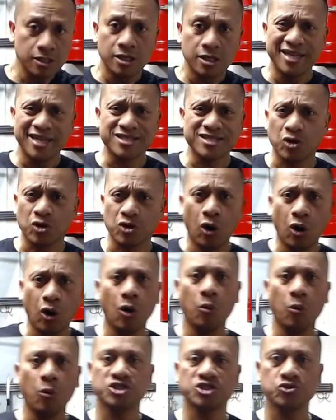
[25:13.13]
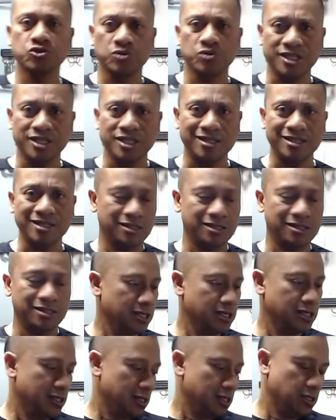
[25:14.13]
It's all what you eat.
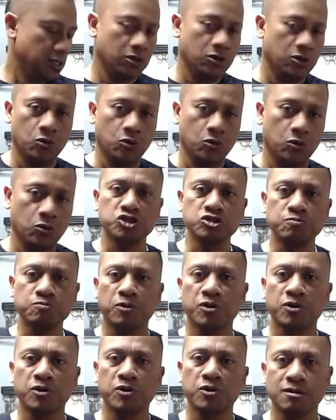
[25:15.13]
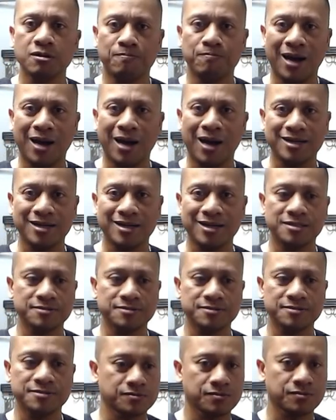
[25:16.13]
What you put in your body
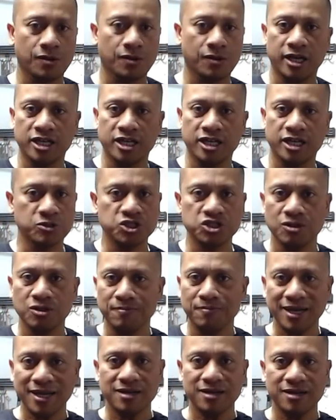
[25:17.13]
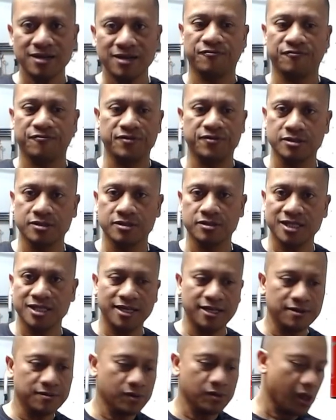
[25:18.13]
is what you're made of. You know what I'm saying?